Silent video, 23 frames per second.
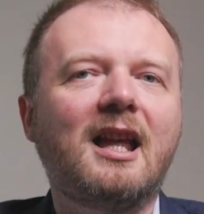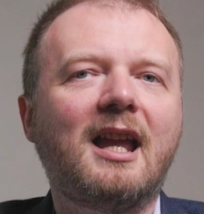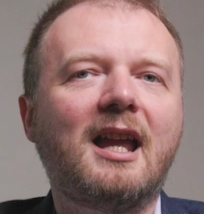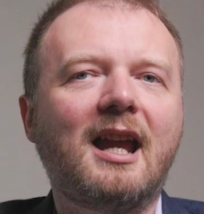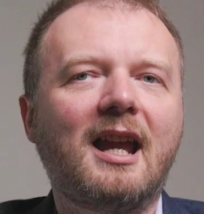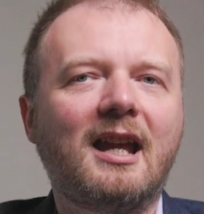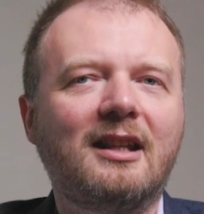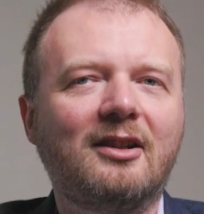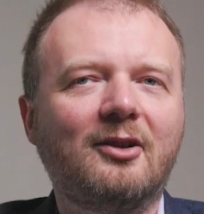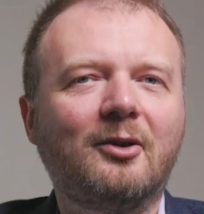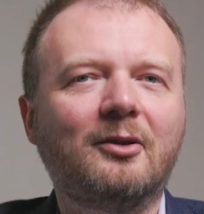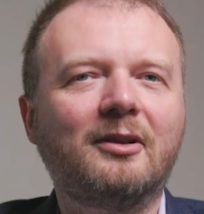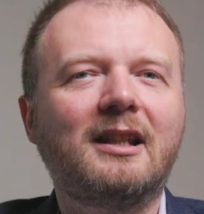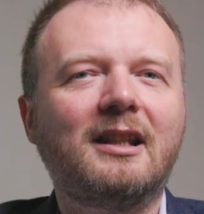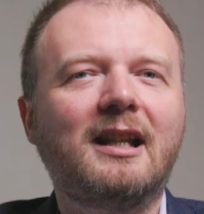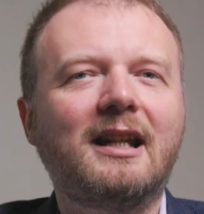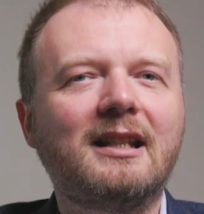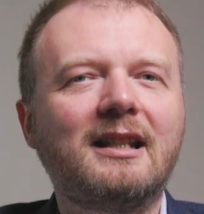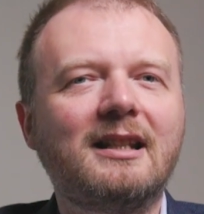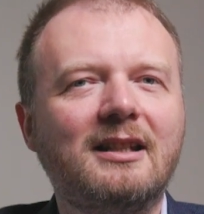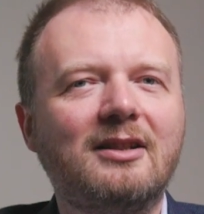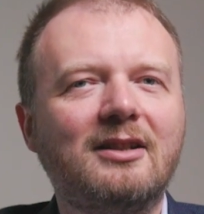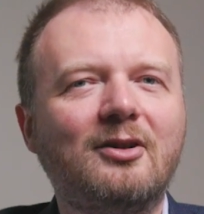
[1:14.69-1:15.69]
an
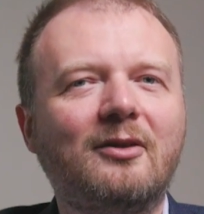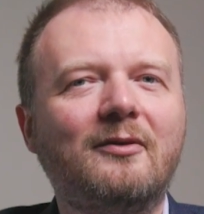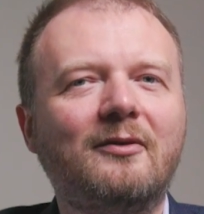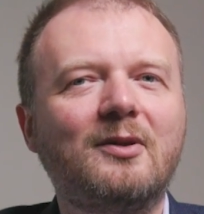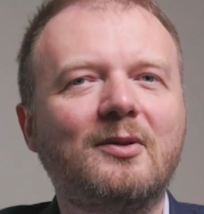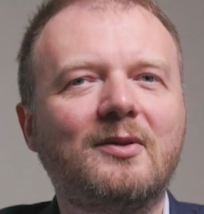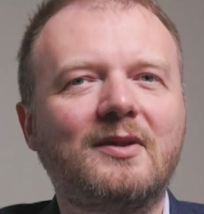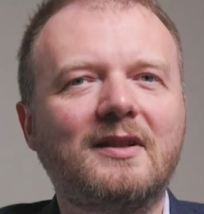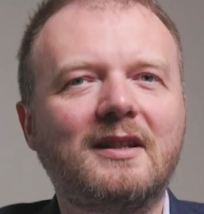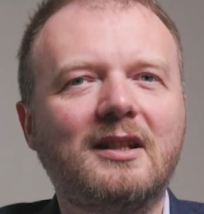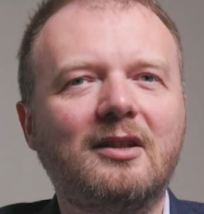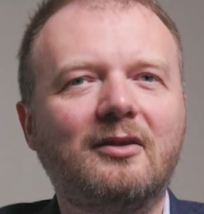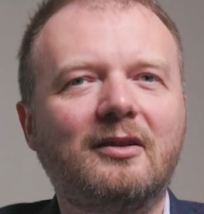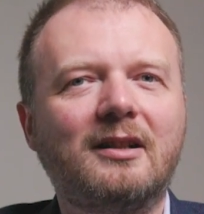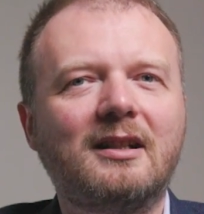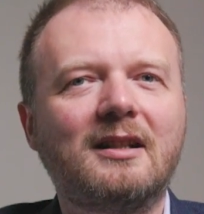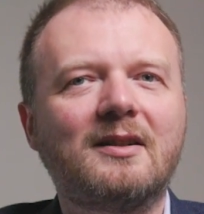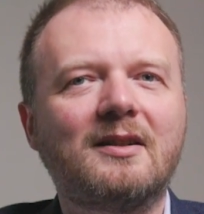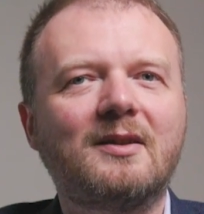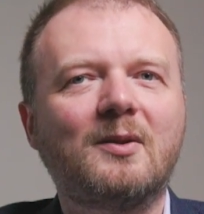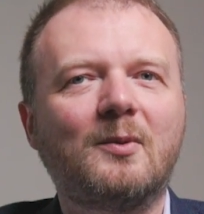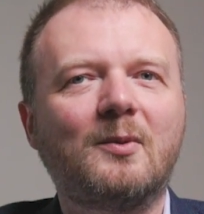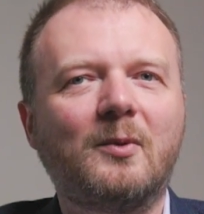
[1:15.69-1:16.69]
online interview
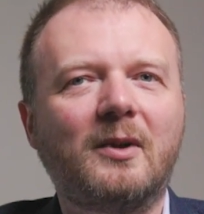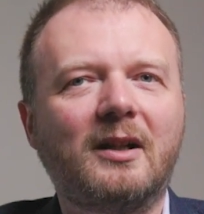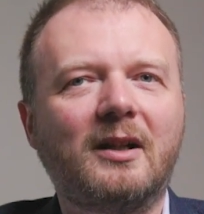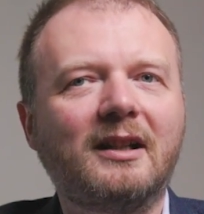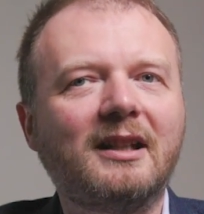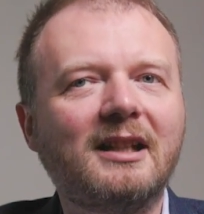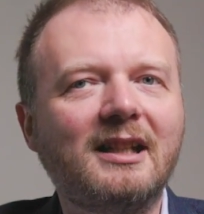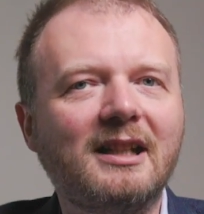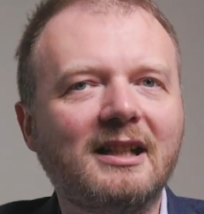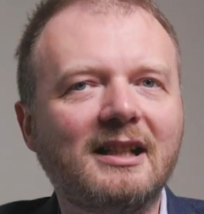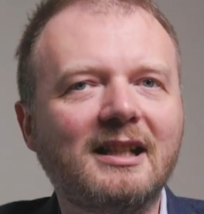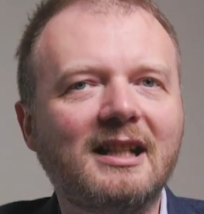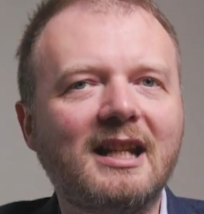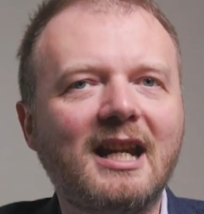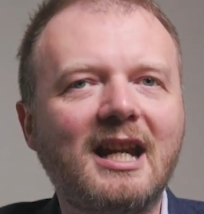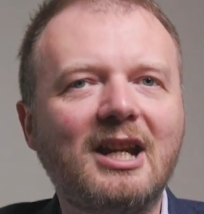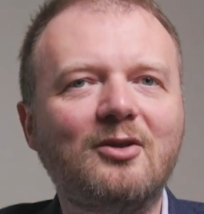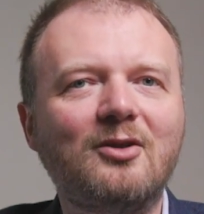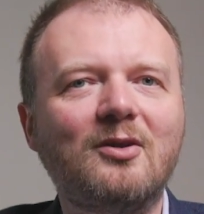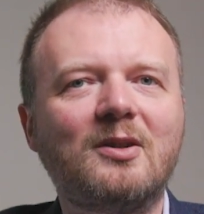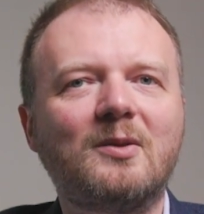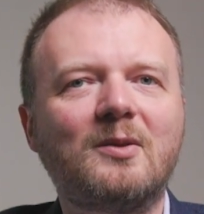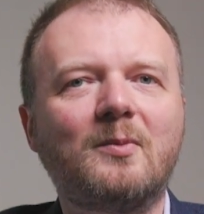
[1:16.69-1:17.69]
series where he
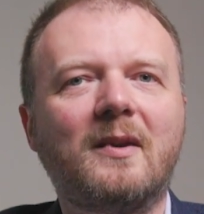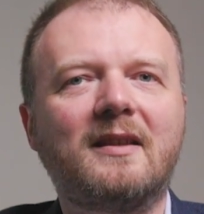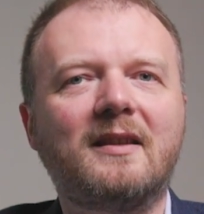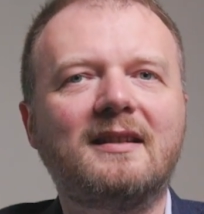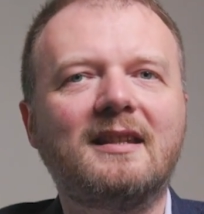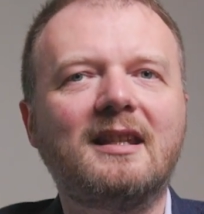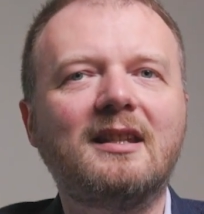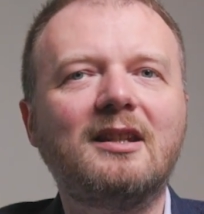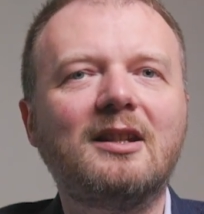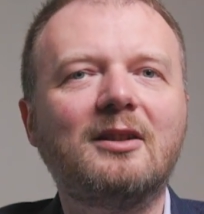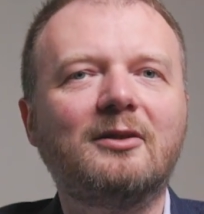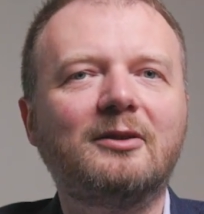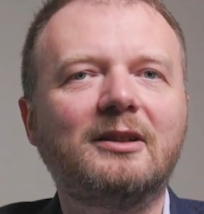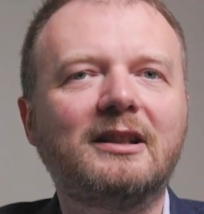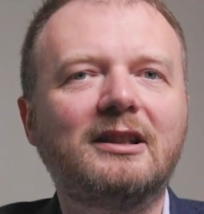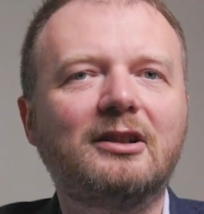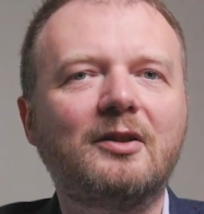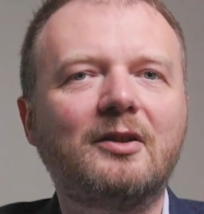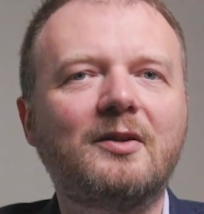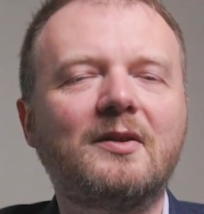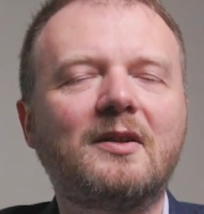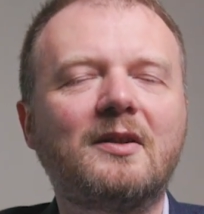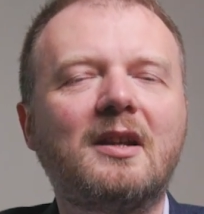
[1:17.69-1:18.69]
engages with senior
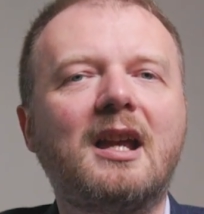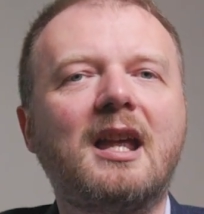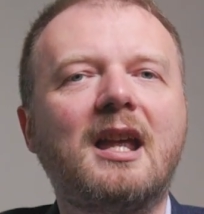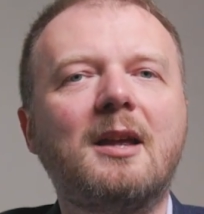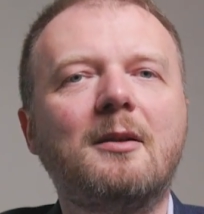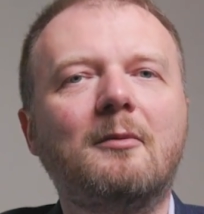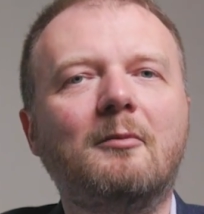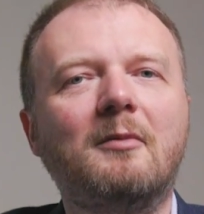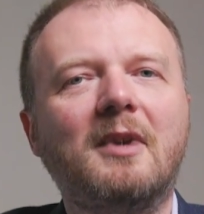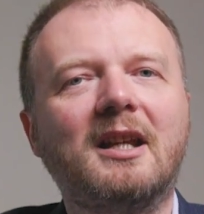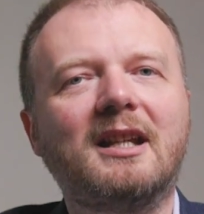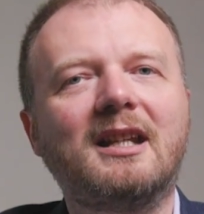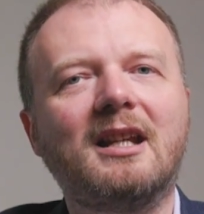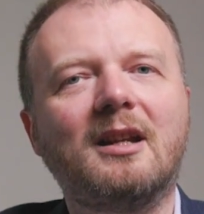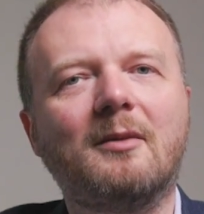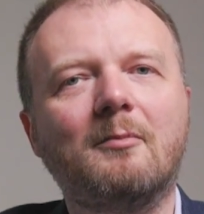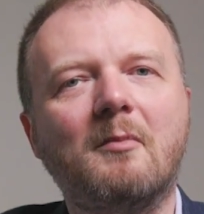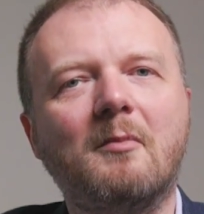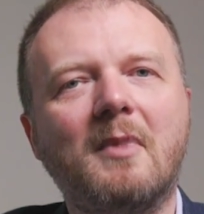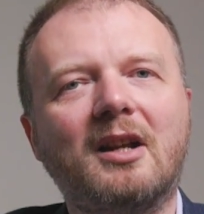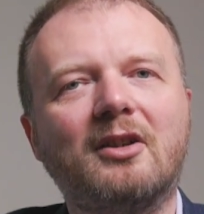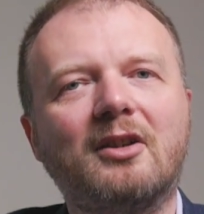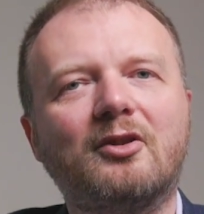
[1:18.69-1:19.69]
leaders making
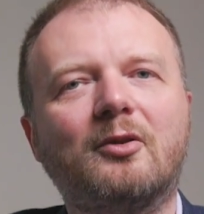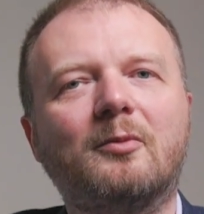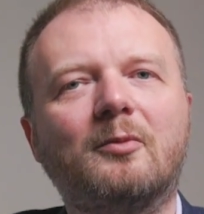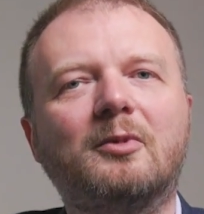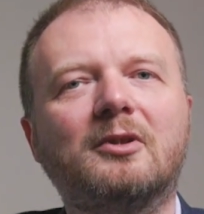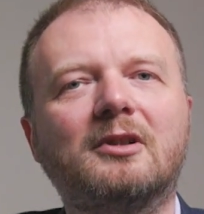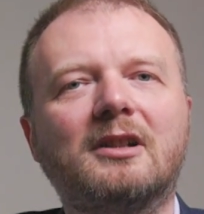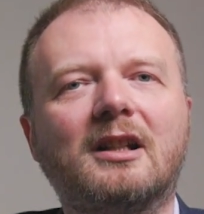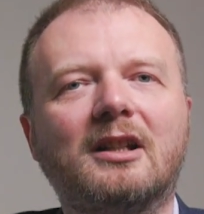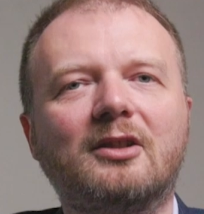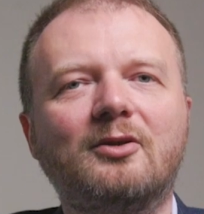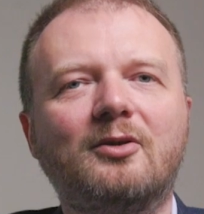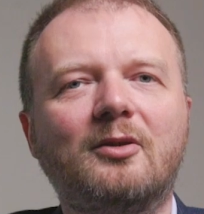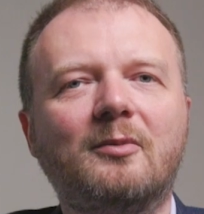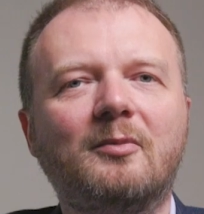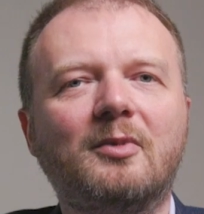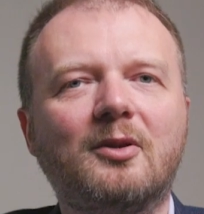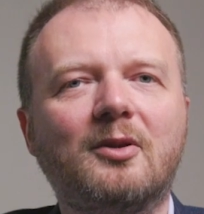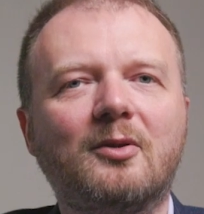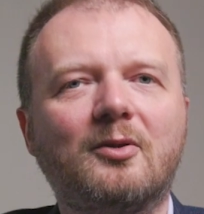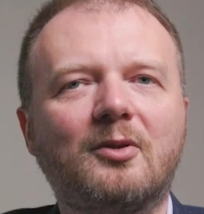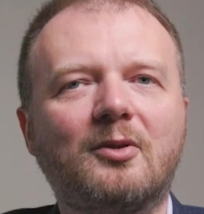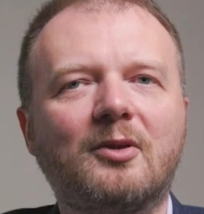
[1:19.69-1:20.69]
measurable
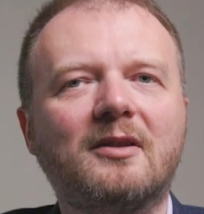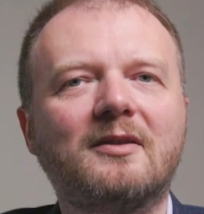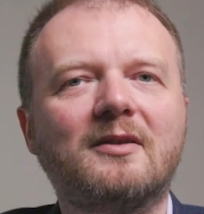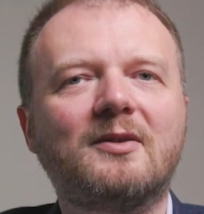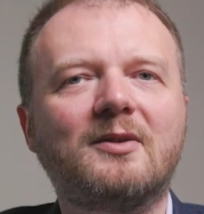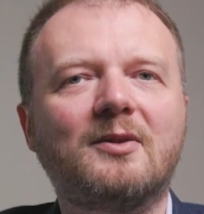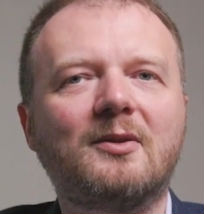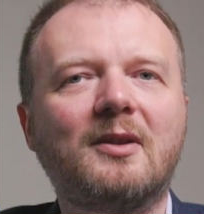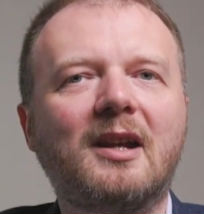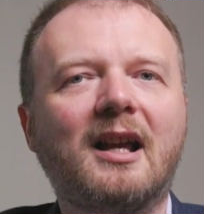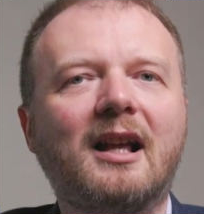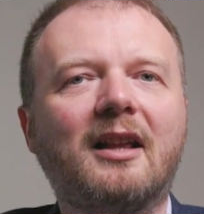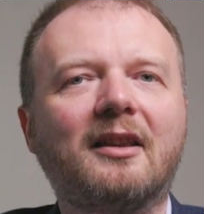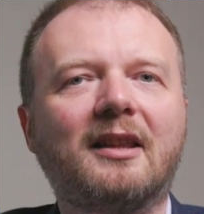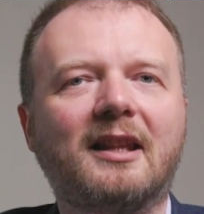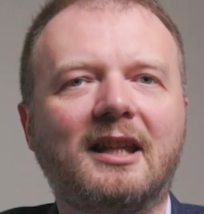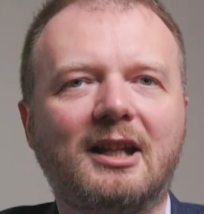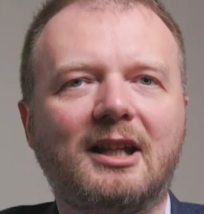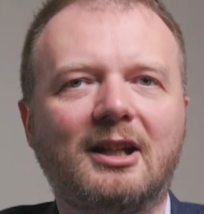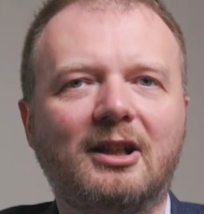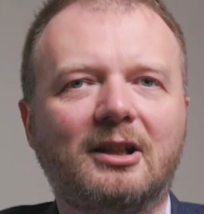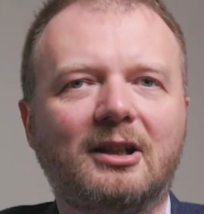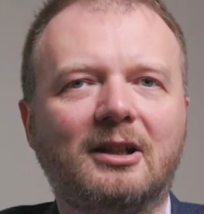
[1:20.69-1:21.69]
contributions to
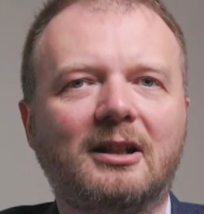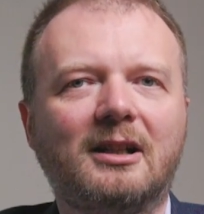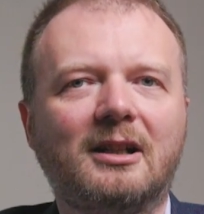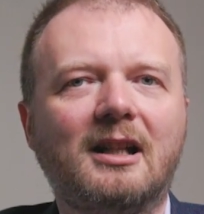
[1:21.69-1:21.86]
healthcare.